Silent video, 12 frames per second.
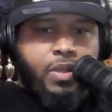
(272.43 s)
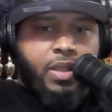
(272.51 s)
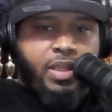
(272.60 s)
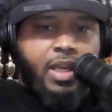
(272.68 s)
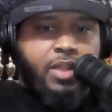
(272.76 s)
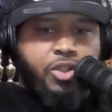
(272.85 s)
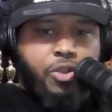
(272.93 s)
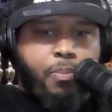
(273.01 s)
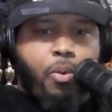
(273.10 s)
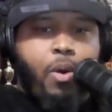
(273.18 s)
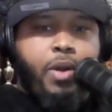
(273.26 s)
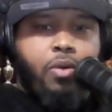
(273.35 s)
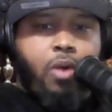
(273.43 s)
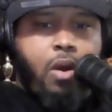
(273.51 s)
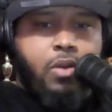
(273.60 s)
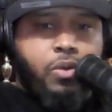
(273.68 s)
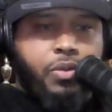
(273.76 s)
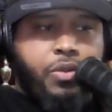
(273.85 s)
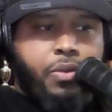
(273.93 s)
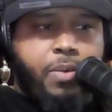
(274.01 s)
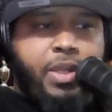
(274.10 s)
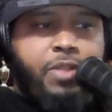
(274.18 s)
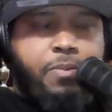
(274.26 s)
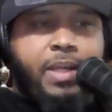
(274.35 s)
to get your point across or to
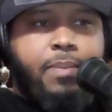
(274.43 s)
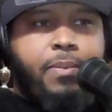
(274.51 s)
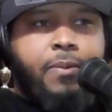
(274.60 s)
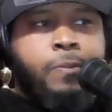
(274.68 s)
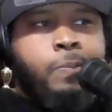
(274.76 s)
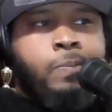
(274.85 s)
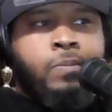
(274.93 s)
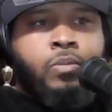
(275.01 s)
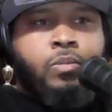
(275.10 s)
reach people.